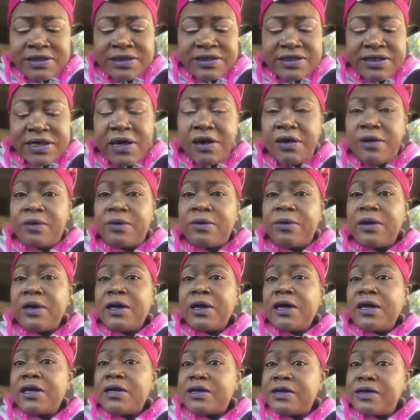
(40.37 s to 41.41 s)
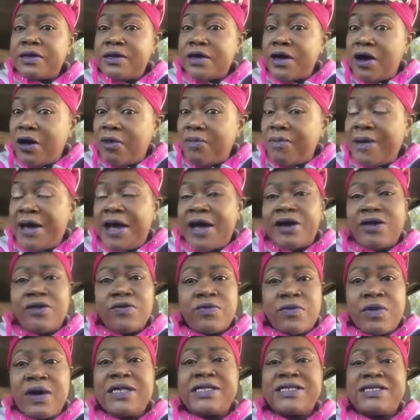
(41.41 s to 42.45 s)
So no matter
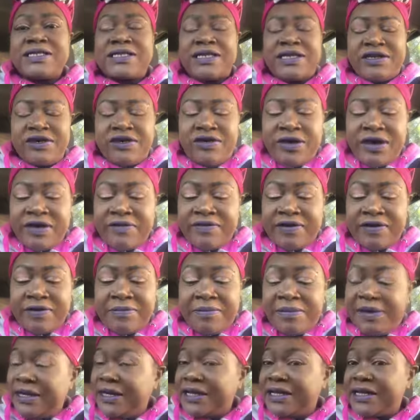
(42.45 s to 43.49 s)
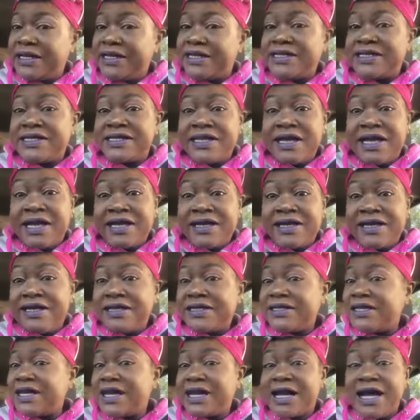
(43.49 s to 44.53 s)
what sin you have committed, it is telling
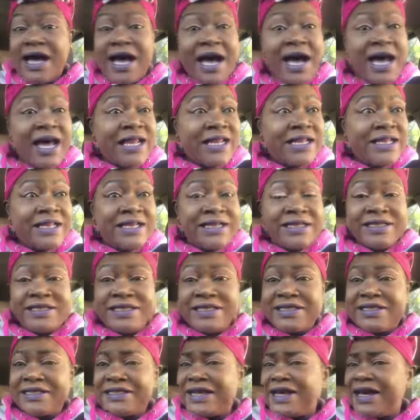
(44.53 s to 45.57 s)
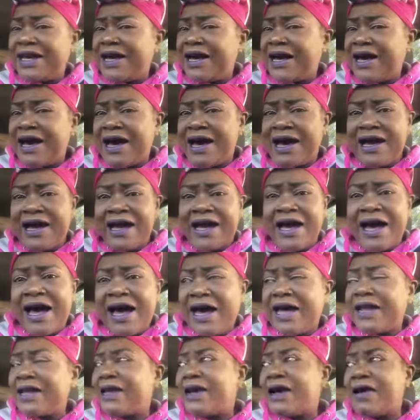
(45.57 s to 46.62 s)
us that God is a
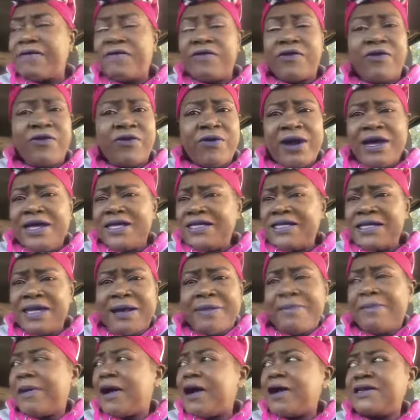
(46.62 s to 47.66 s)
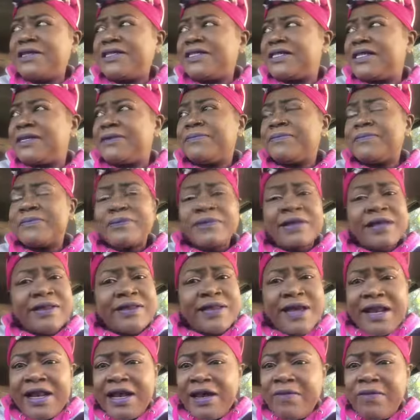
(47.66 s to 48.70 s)
God of grace and mercy,
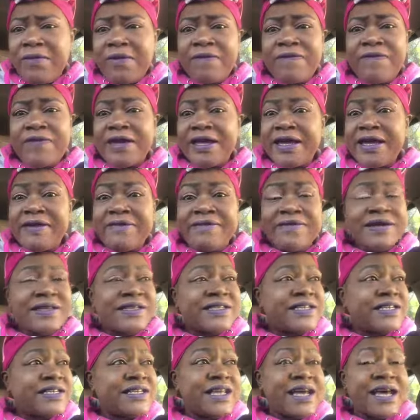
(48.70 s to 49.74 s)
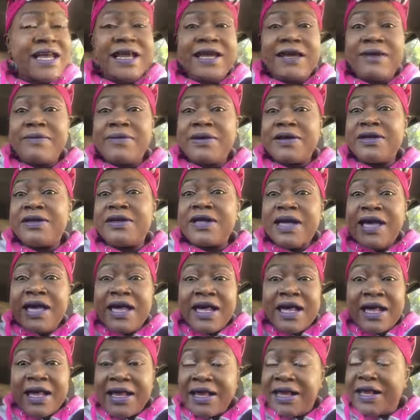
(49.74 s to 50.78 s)
that he will forgive us and that he will
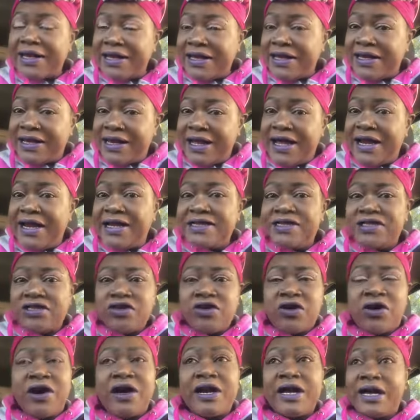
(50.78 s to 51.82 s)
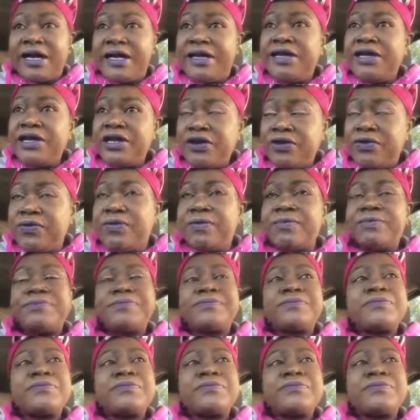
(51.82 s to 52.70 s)
let us start anew